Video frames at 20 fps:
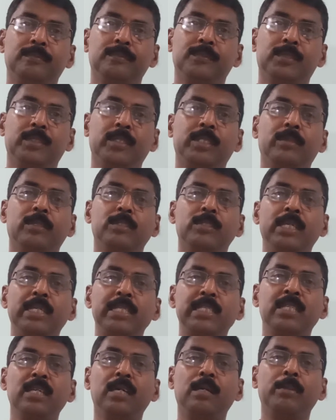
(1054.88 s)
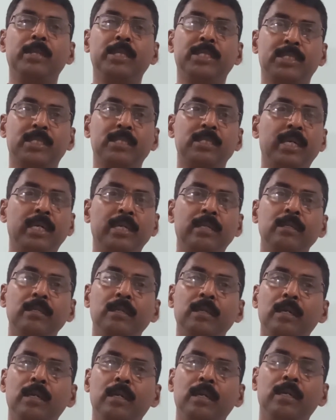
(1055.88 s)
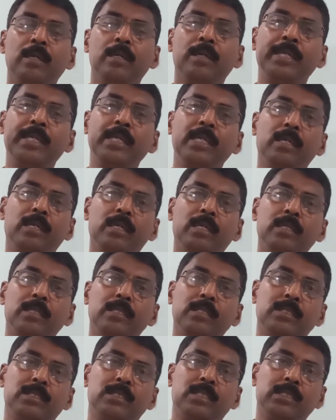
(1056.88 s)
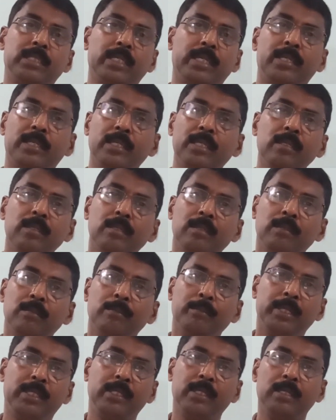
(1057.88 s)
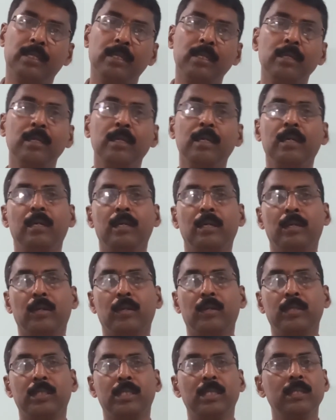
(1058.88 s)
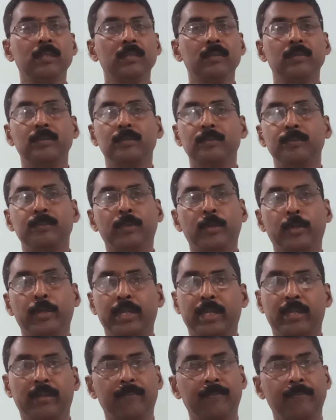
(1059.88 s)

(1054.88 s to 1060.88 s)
So it was established that DNA is the genetic material, not the protein.